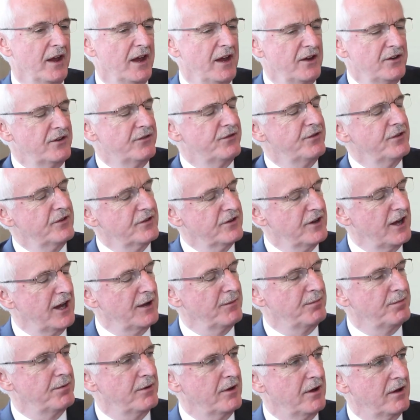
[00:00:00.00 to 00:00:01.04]
a different
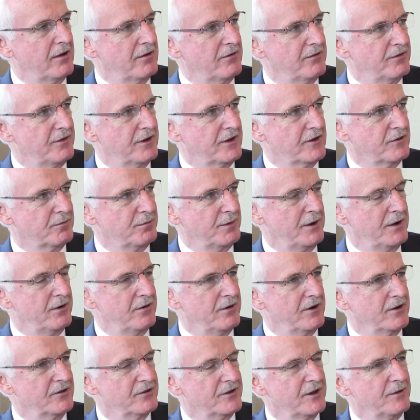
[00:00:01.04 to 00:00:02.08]
type of
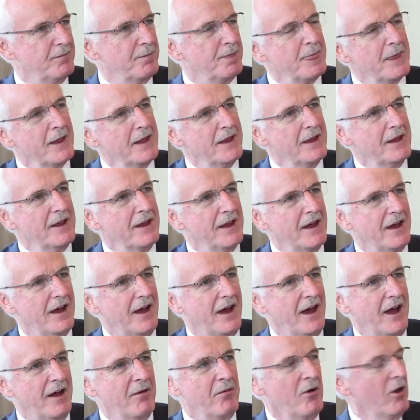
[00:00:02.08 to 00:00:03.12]
experience. And
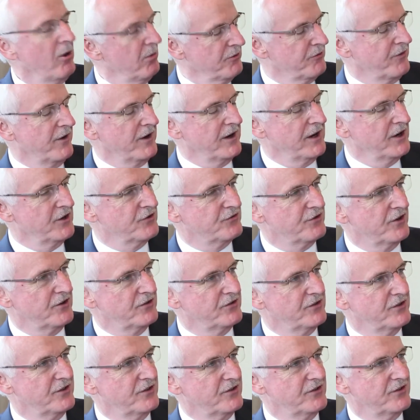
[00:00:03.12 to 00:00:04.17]
I'm always very
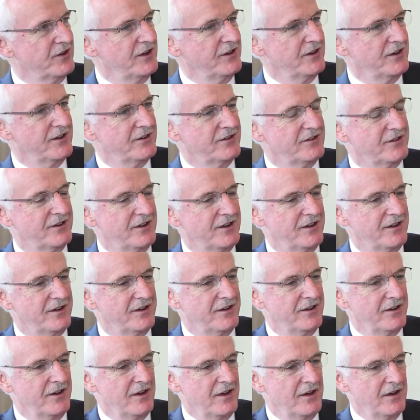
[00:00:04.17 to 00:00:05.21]
interested to see that
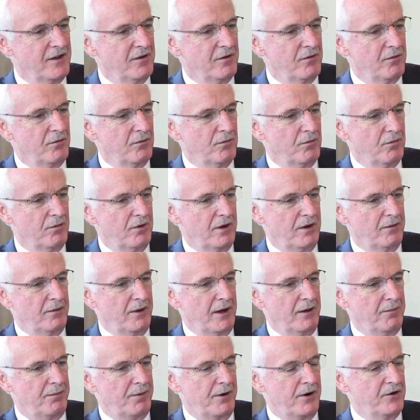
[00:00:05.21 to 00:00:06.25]

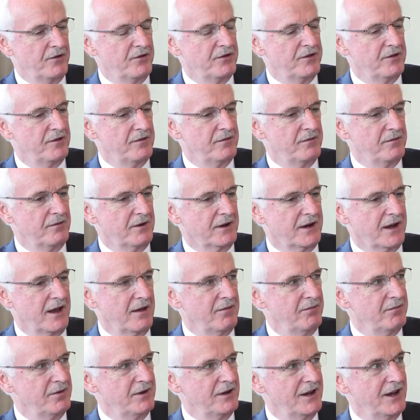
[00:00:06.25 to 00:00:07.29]
a person
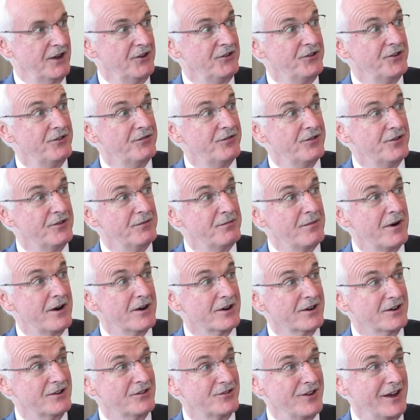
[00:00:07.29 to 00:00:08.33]
can be a different
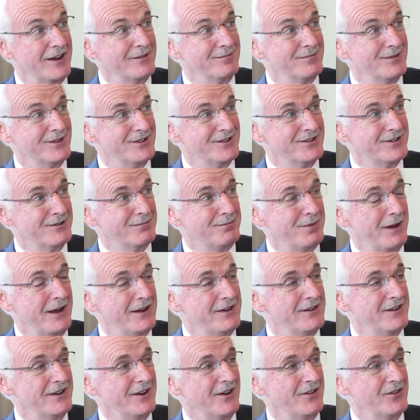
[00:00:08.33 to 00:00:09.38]
market segment
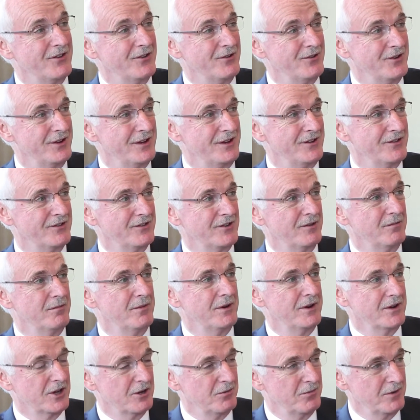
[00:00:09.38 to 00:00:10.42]
depending on their needs.
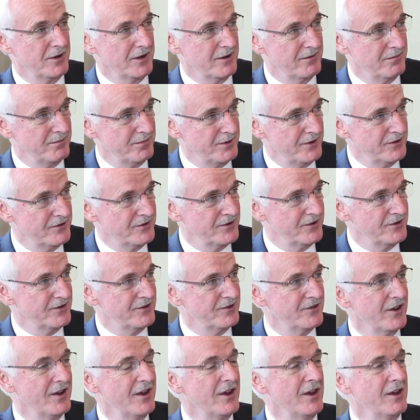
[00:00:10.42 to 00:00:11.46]
Somebody coming on
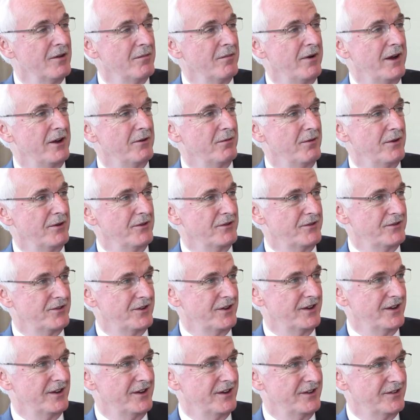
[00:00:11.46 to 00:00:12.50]
business might want
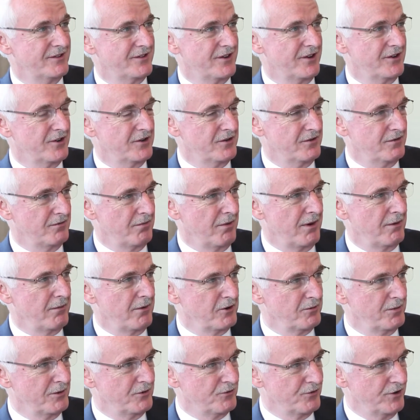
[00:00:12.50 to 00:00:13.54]

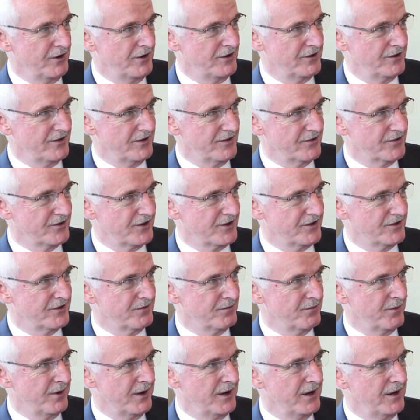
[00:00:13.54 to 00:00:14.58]
to be treated in a
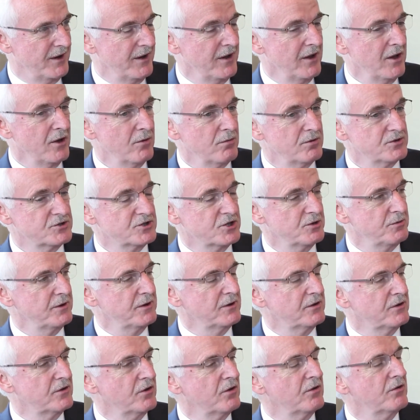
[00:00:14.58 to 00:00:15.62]
certain way, which could be
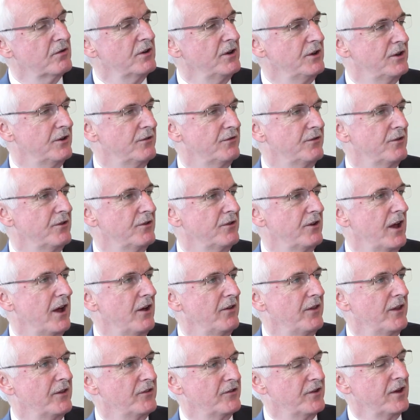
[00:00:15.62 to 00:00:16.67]
totally different to
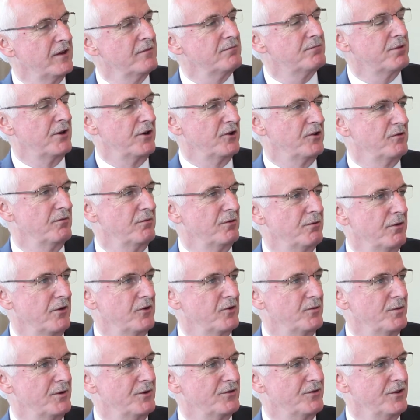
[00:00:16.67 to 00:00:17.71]
how that same person would
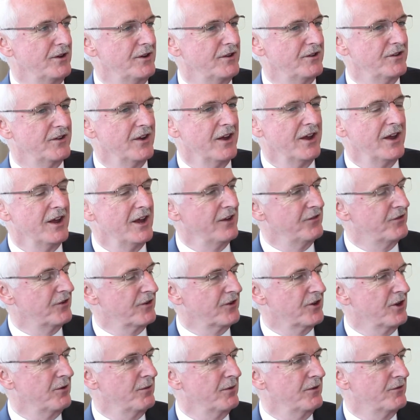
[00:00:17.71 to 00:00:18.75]
want to be treated if
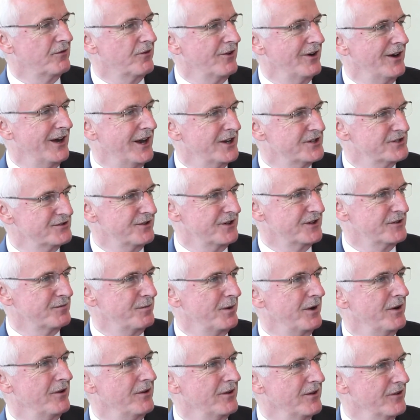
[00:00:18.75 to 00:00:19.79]
they're coming for a leisure
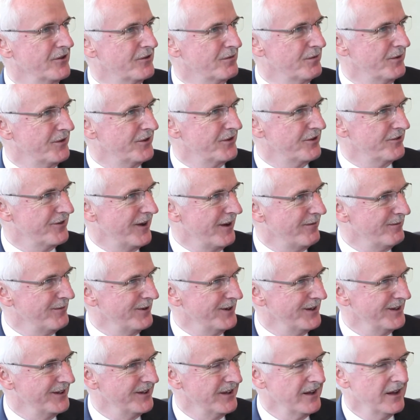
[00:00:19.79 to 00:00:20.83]
experience with their
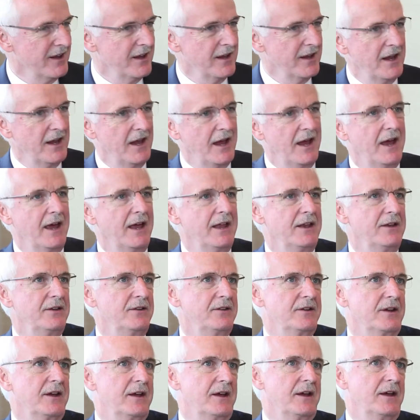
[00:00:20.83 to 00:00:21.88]
family.
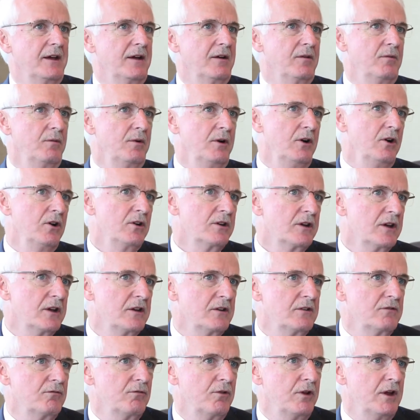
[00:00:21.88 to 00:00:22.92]
And we're
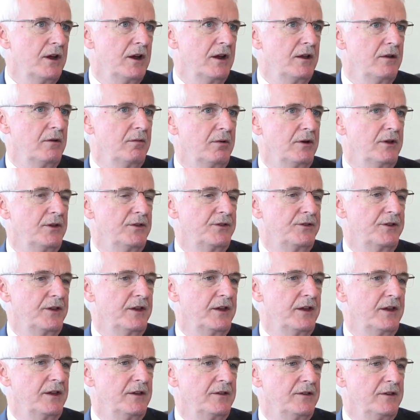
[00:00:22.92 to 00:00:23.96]
looking really with
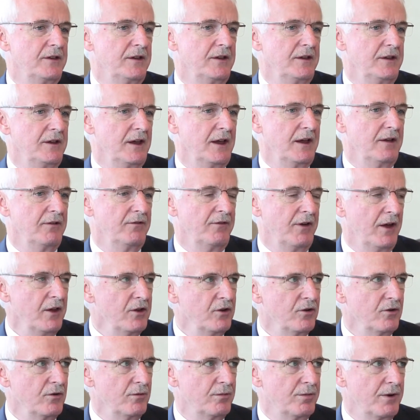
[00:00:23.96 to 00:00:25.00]
the
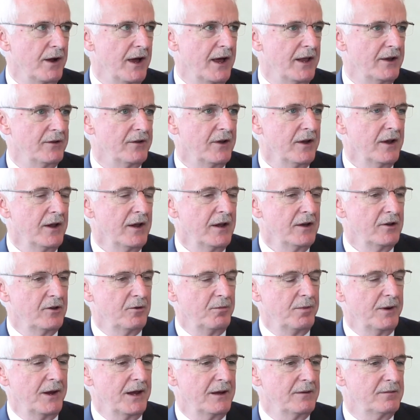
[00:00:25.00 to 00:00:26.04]
venue brand to
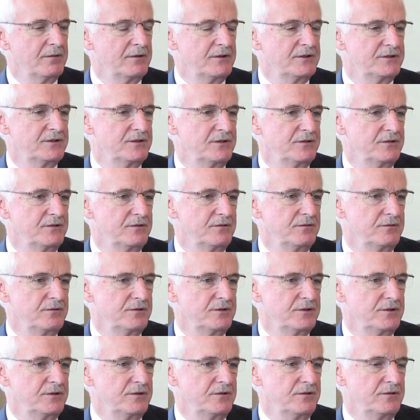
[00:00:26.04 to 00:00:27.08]
be able
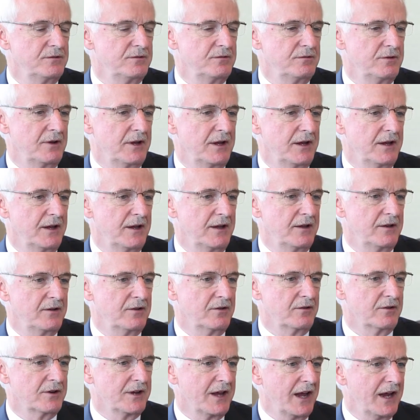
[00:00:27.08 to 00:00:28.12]

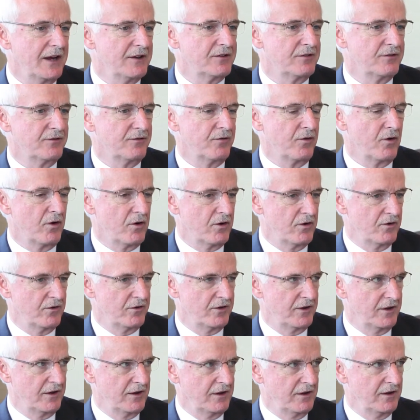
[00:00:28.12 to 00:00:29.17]
to cater for
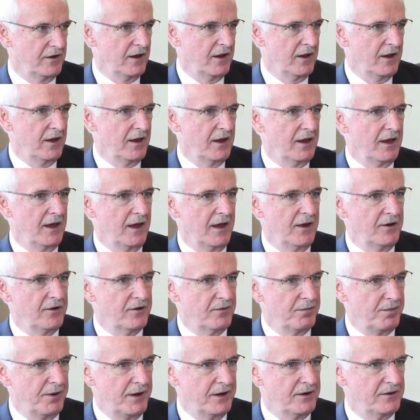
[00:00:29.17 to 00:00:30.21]
the
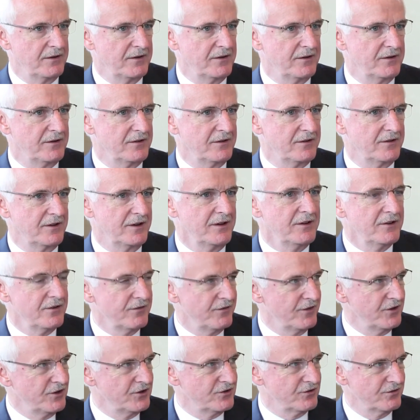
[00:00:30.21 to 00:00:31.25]
independent
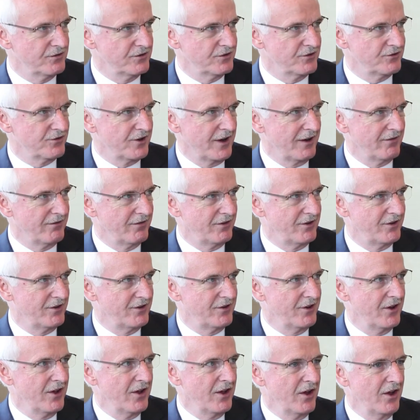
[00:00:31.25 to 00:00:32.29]
individual
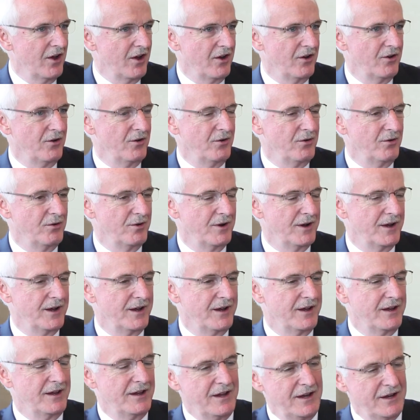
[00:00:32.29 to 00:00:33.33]
traveller who
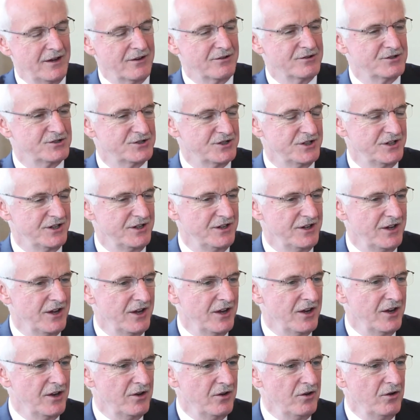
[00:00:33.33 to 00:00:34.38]
he or she
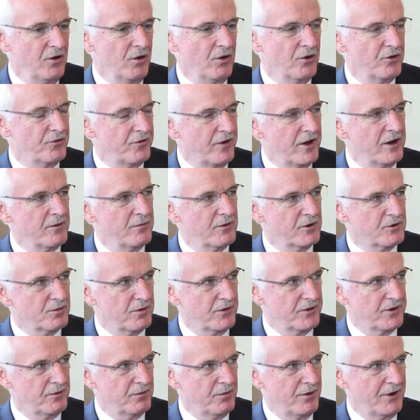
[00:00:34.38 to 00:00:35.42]
knows very much
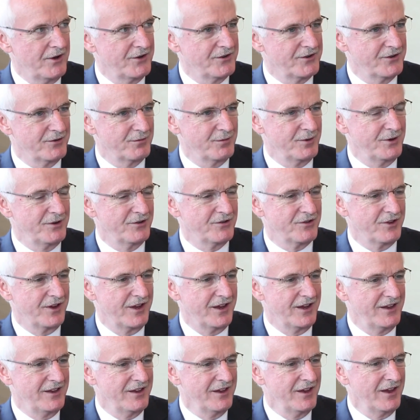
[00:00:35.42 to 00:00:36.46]
what they want. As we
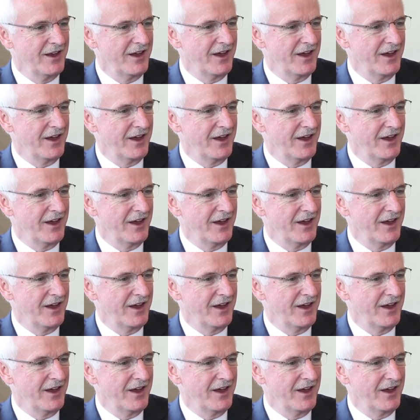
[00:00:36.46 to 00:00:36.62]
say,